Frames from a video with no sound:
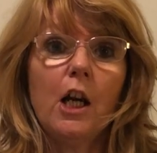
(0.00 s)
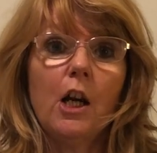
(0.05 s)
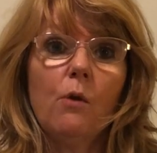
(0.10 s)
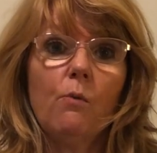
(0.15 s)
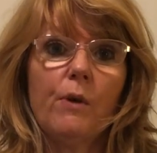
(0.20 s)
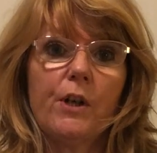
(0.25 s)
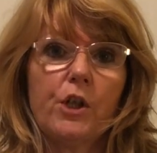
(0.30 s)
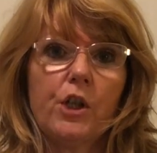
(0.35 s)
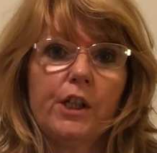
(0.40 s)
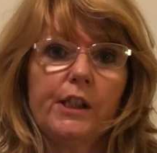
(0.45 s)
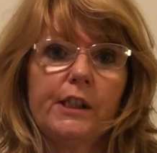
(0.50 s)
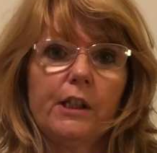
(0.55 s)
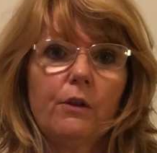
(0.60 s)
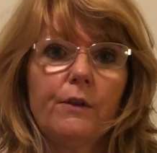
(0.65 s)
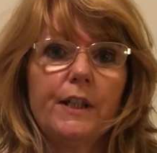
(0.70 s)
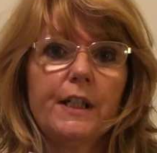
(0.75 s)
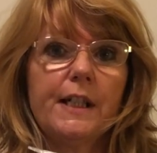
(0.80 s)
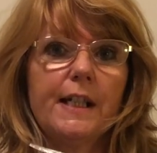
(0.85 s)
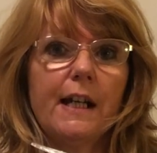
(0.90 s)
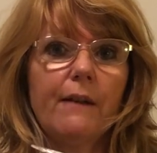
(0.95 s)
which is on
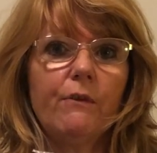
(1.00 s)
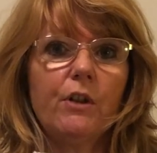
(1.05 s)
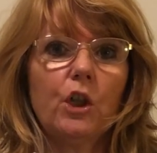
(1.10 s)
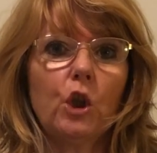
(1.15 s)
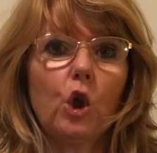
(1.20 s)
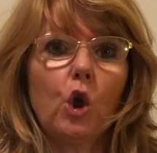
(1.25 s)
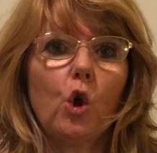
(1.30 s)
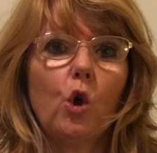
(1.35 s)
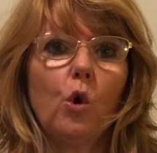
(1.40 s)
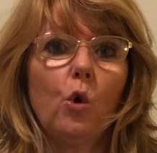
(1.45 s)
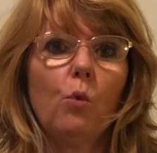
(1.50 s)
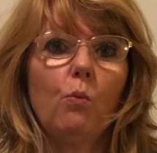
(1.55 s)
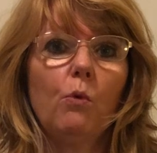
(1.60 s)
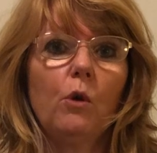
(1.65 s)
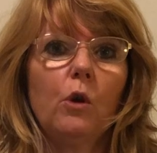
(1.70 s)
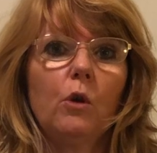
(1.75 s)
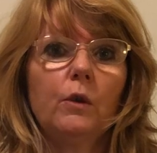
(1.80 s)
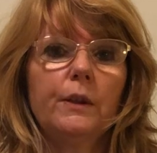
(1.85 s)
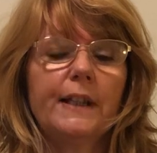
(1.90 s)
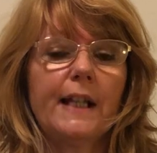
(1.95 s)
the Devon and
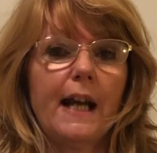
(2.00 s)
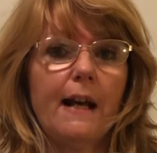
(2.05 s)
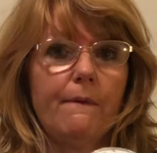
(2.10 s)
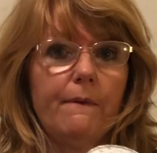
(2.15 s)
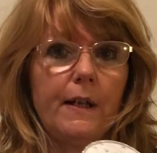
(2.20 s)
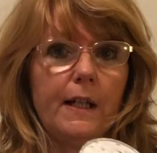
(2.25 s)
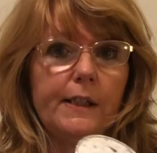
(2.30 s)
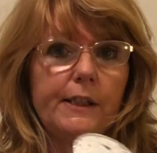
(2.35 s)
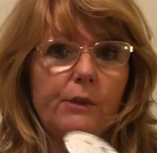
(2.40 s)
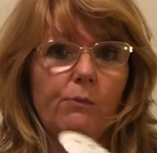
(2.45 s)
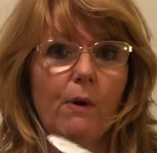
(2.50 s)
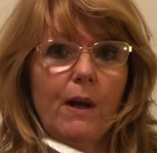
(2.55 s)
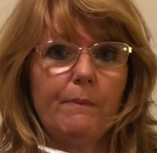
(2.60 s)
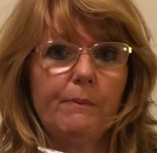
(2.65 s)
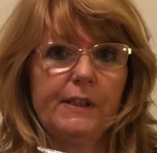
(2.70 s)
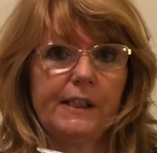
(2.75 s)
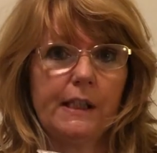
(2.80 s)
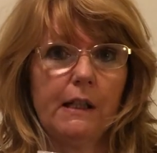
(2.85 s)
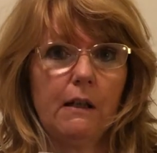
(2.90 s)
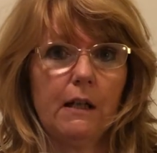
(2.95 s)
Cornwall NAFAS
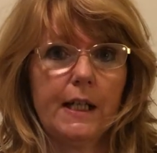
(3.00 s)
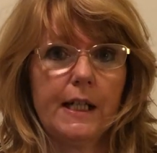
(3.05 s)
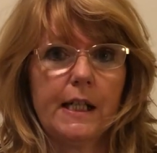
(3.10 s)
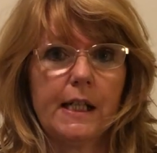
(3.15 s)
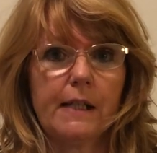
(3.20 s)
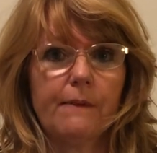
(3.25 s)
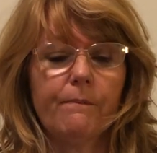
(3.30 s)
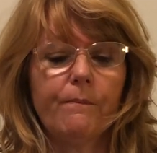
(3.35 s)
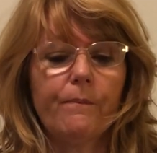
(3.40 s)
website.